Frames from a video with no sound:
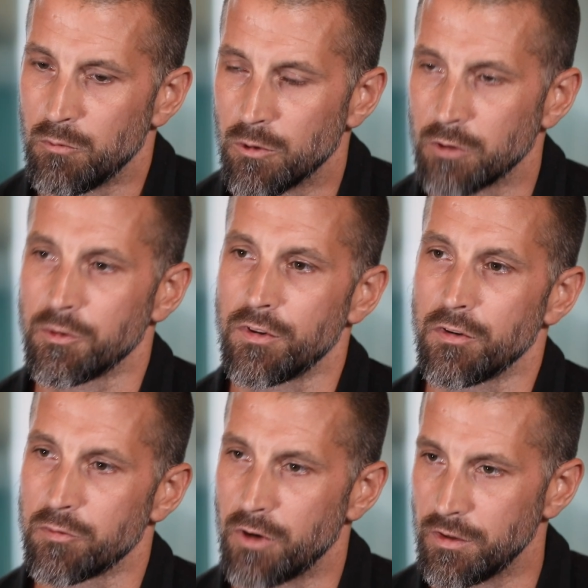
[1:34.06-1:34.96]
worked with their
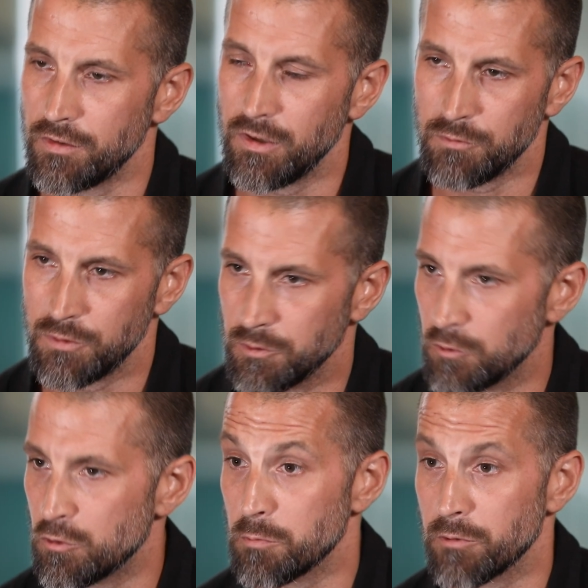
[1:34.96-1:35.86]
fraud team to
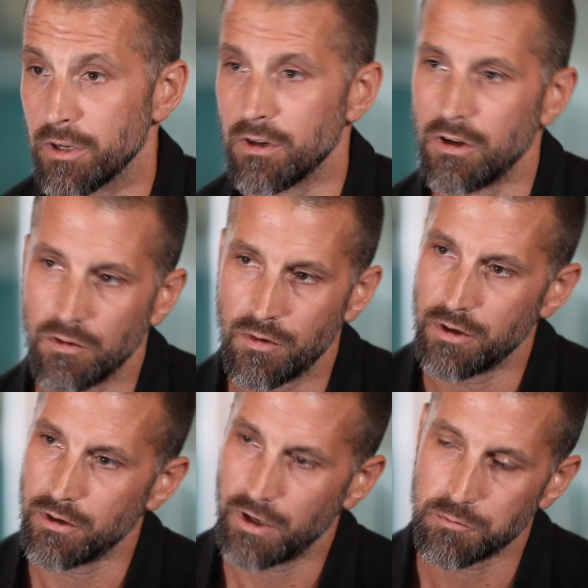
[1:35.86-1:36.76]
incorporate all
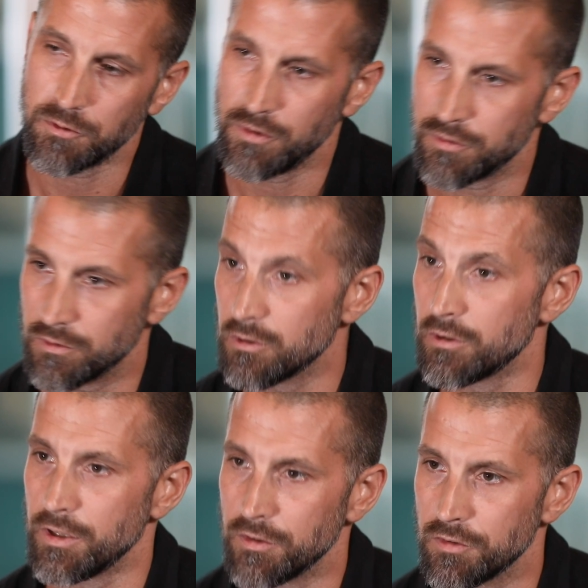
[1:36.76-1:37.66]
their expertise and
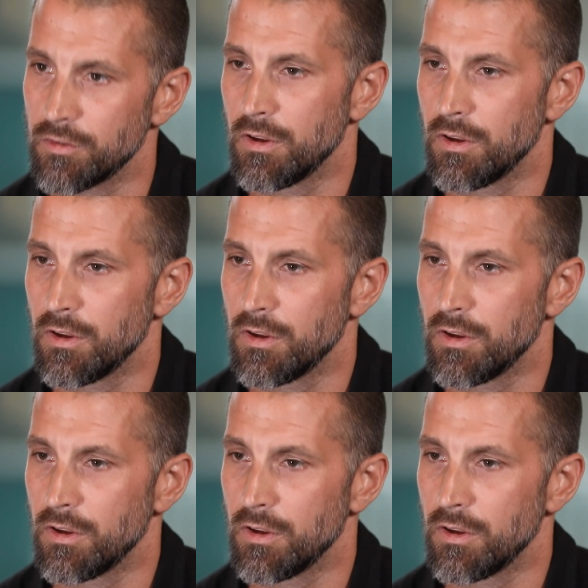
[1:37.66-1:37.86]
learnings.